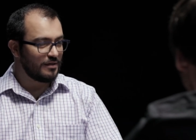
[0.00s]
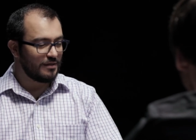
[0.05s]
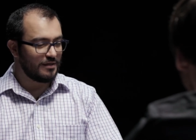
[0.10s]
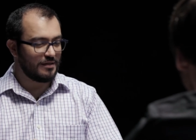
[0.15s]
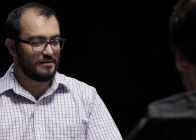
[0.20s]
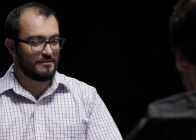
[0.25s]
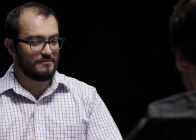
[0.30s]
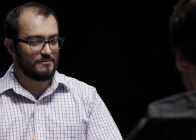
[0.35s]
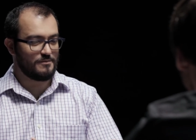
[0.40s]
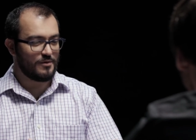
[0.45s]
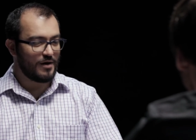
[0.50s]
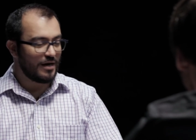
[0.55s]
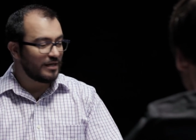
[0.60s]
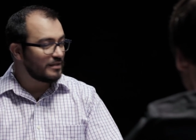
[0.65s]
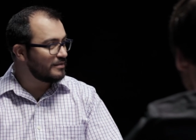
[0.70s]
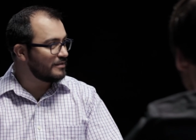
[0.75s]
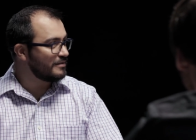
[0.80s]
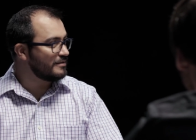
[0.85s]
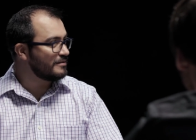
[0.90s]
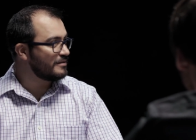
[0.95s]
it in
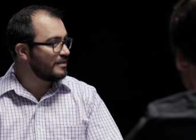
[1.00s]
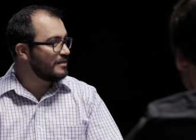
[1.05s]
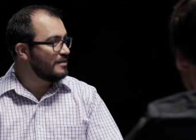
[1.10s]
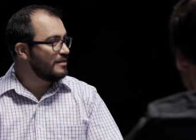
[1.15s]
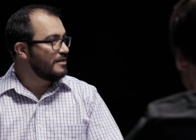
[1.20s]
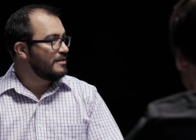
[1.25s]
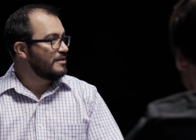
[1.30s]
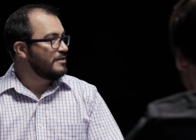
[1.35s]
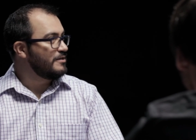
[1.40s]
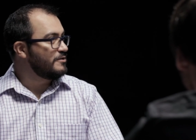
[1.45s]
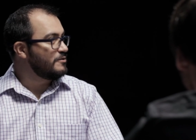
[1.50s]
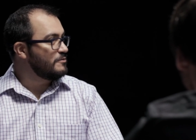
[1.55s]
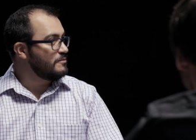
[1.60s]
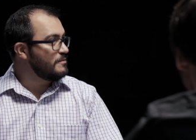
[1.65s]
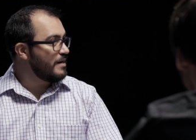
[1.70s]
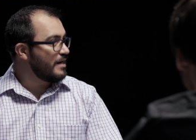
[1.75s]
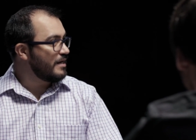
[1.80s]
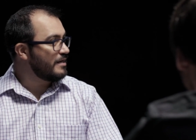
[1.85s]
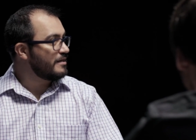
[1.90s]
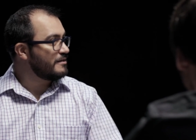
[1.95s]
practice to
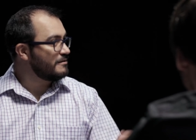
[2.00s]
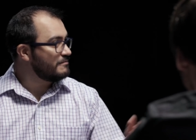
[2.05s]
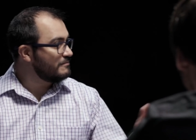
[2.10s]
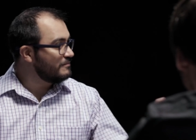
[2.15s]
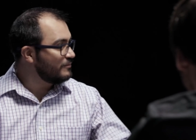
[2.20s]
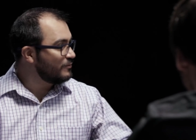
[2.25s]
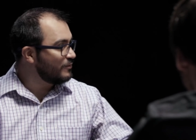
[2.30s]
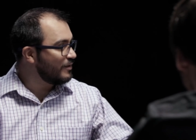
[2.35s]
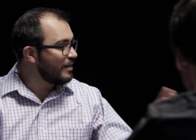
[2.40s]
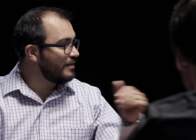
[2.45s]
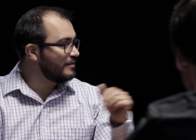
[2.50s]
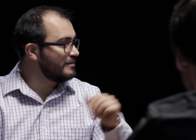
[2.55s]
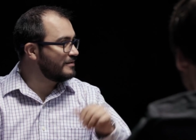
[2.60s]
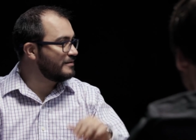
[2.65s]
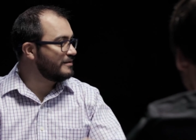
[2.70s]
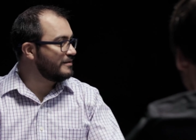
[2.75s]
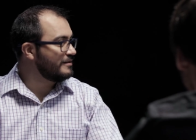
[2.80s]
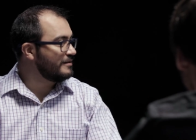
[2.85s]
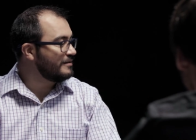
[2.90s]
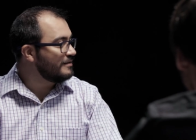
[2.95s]
make
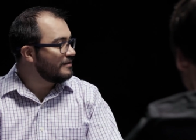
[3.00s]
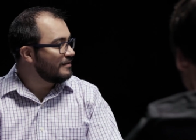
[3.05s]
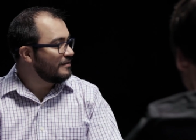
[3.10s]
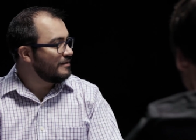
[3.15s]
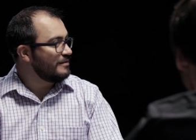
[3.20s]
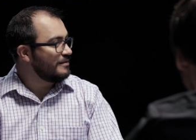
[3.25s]
reality